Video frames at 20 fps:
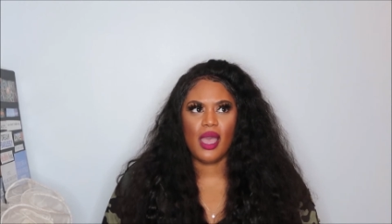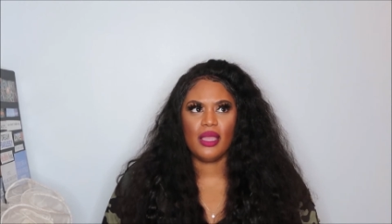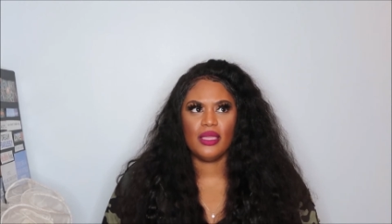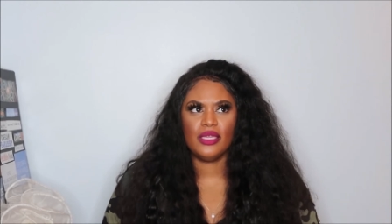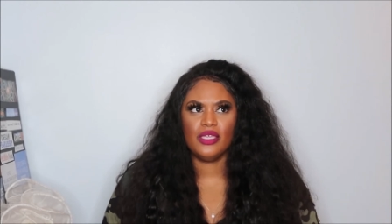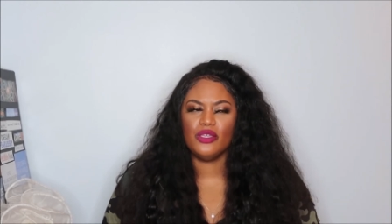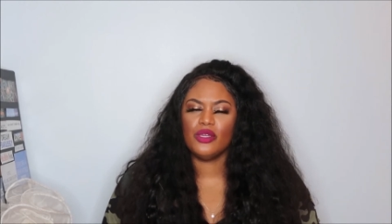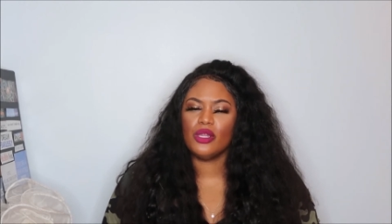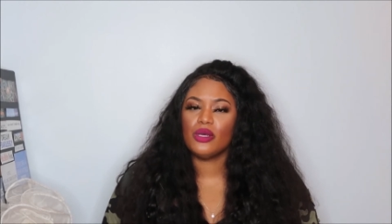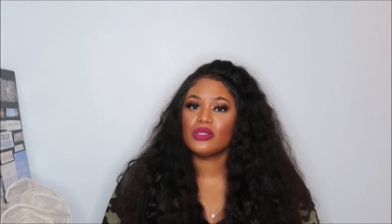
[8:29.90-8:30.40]

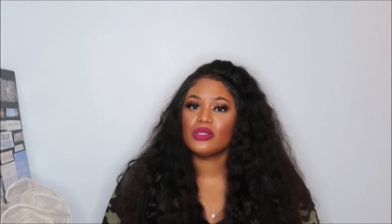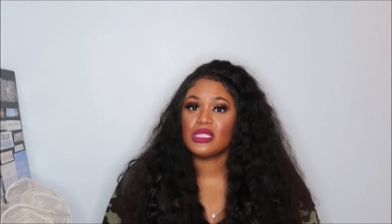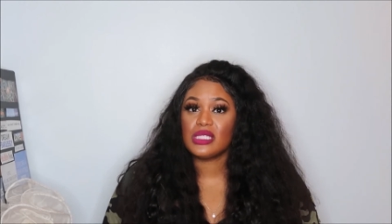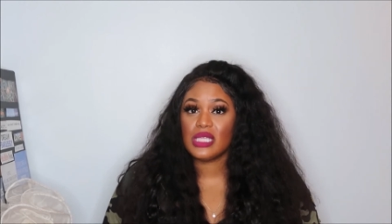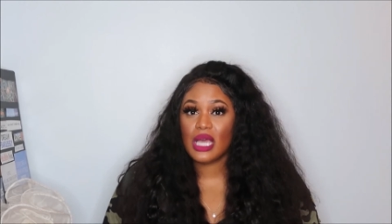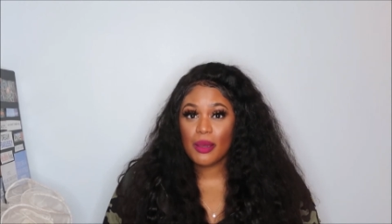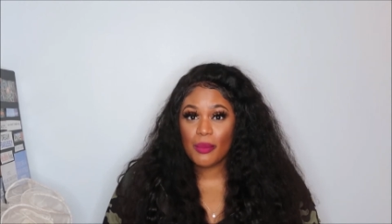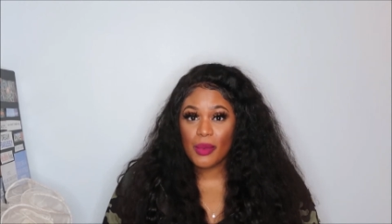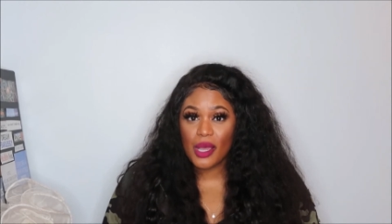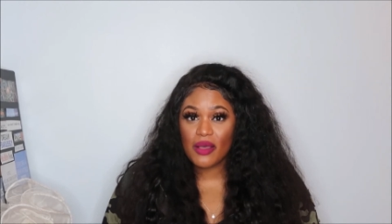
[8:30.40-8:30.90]
you know,
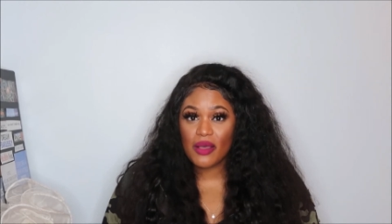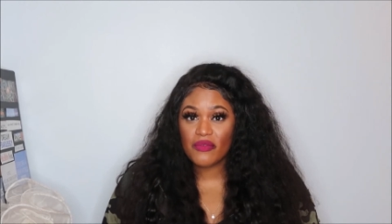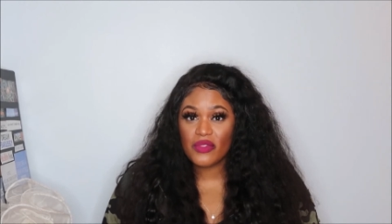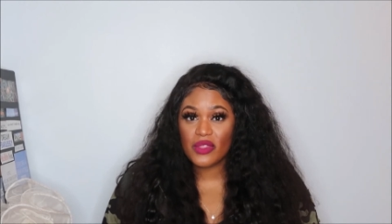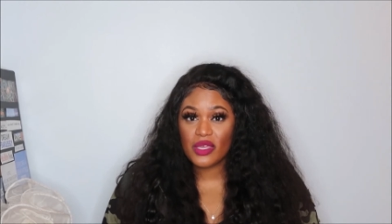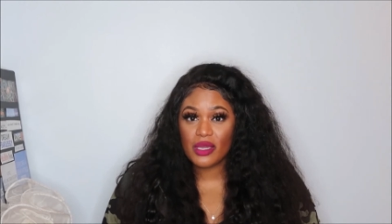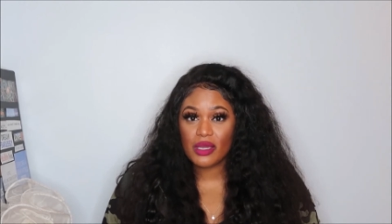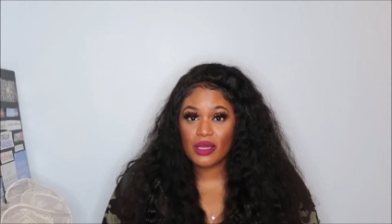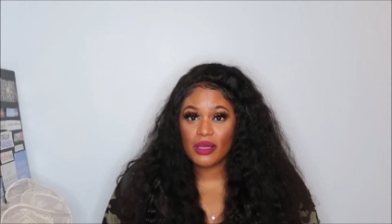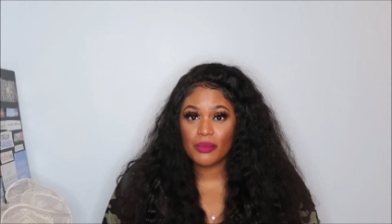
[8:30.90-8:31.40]
some of
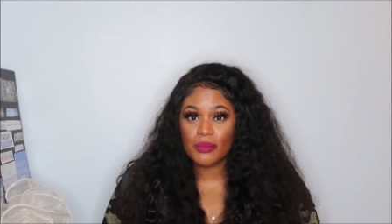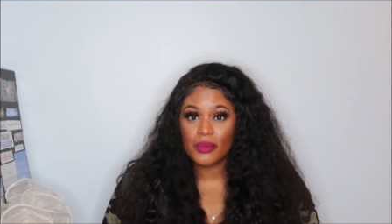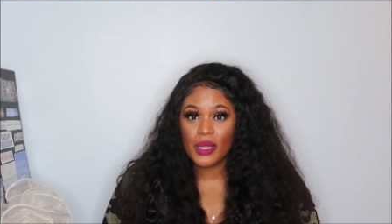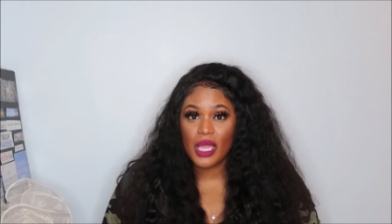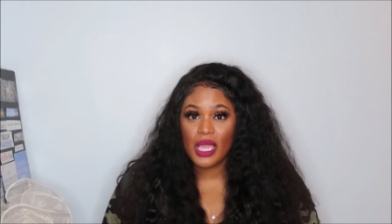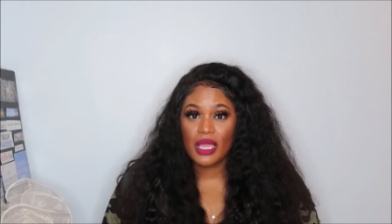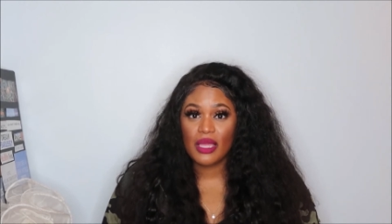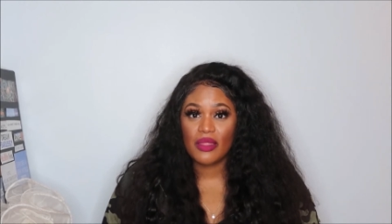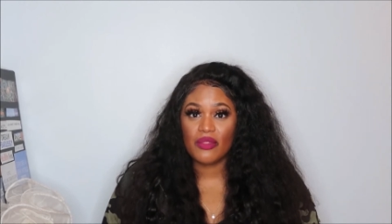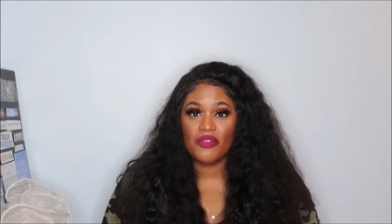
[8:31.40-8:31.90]
them,
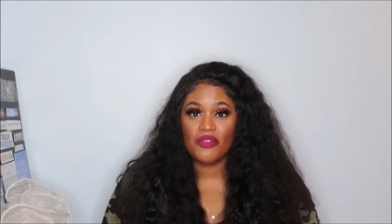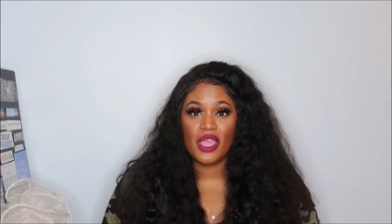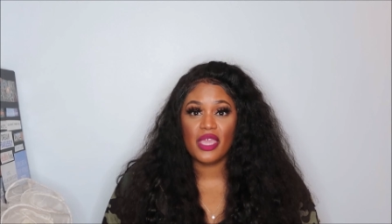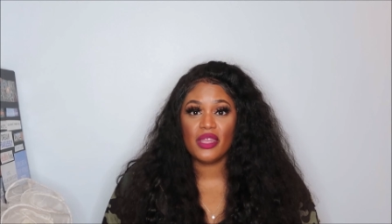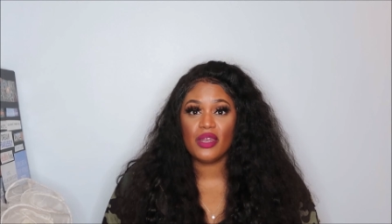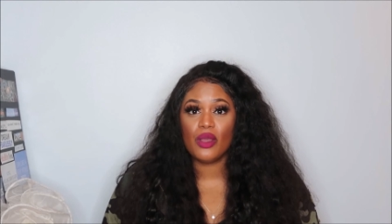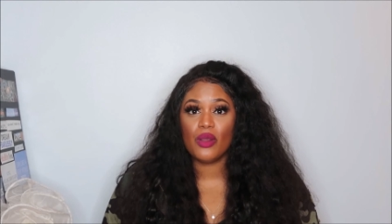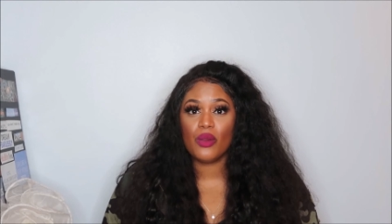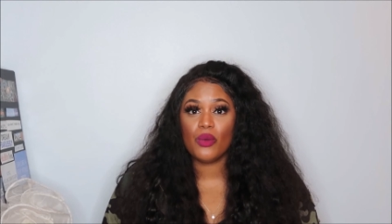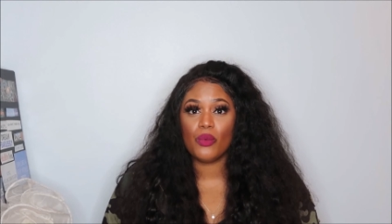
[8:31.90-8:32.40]
they
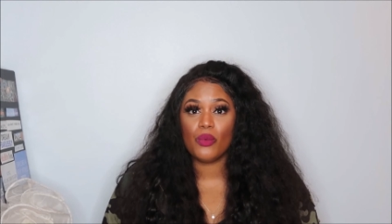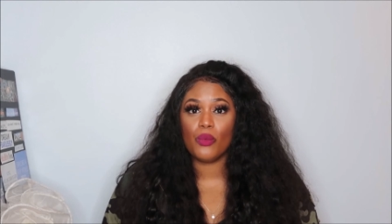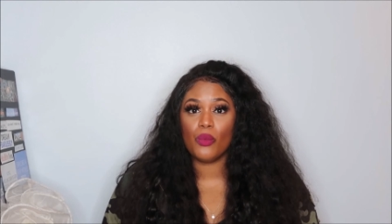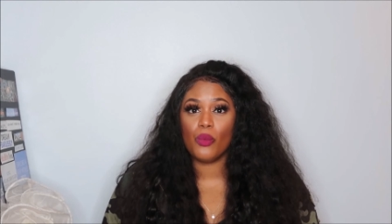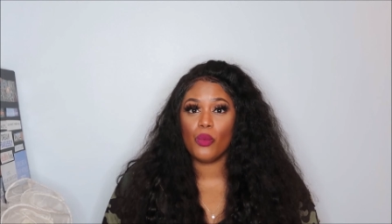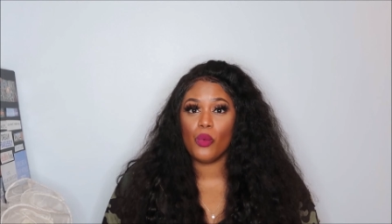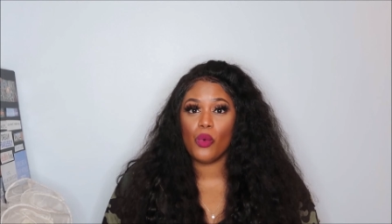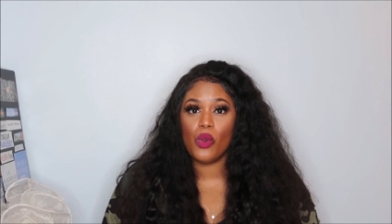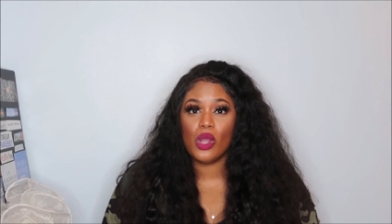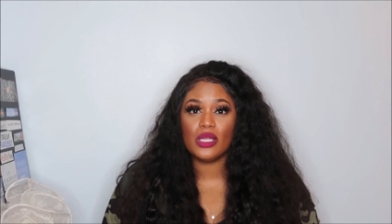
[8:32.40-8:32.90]

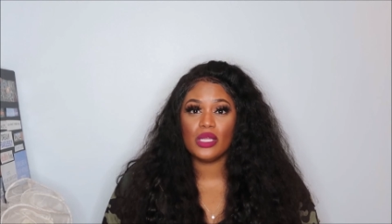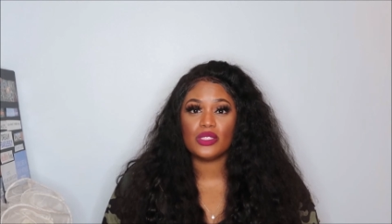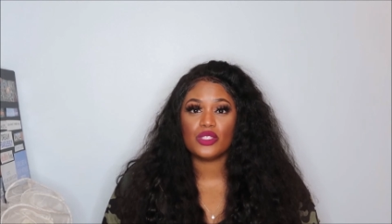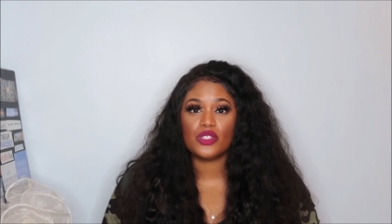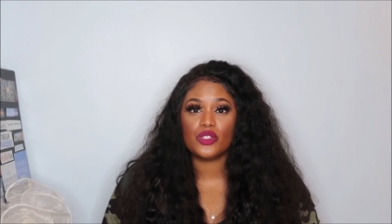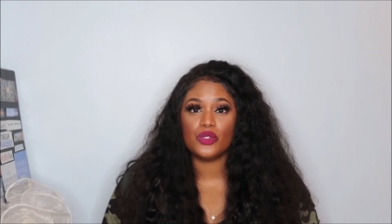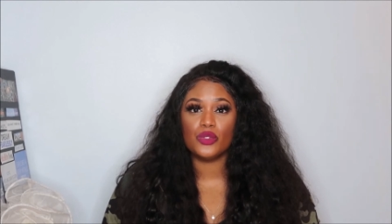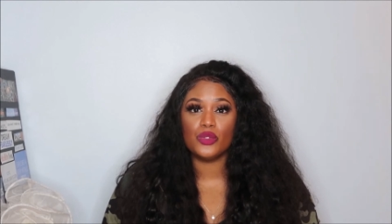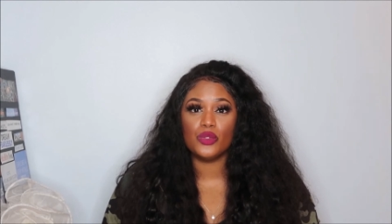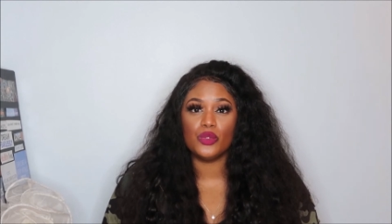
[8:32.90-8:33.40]
don't want
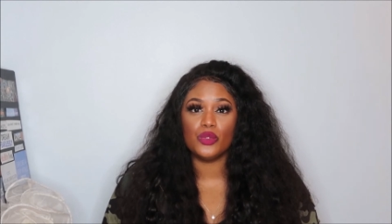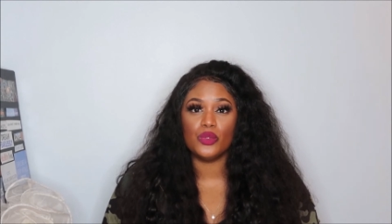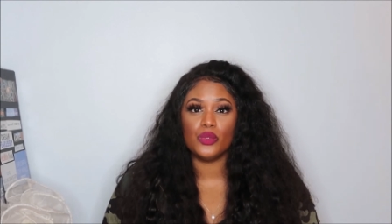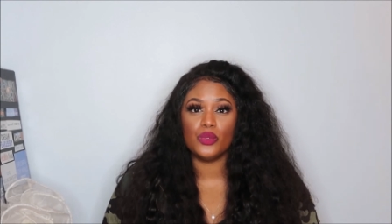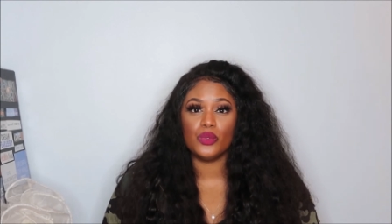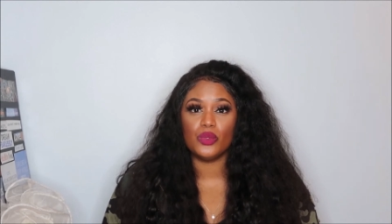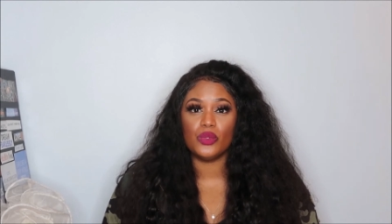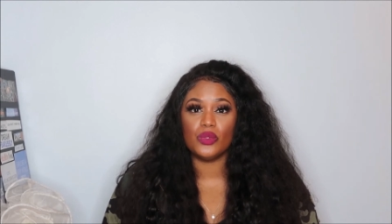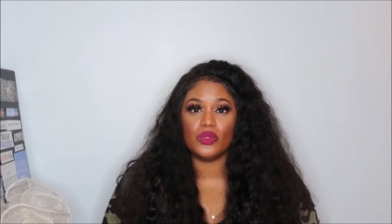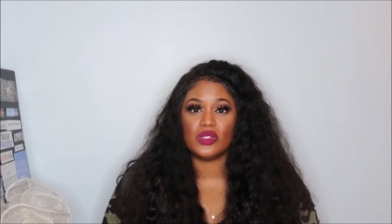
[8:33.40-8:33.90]
to